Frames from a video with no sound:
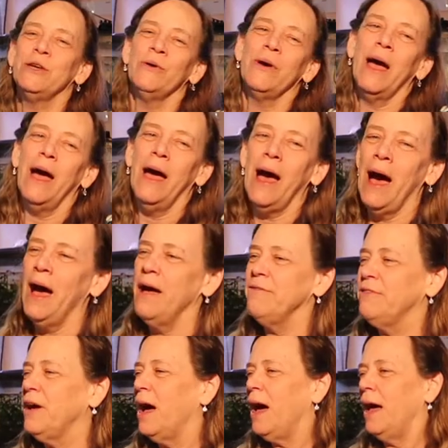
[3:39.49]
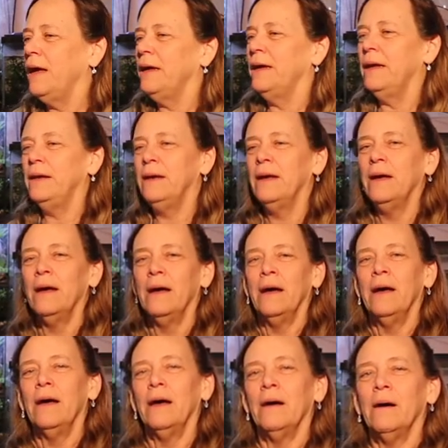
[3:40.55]
okay. I've gotten
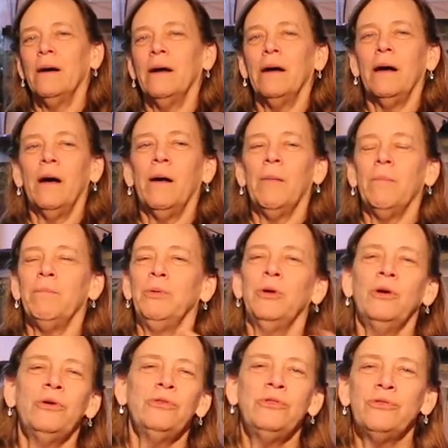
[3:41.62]
blue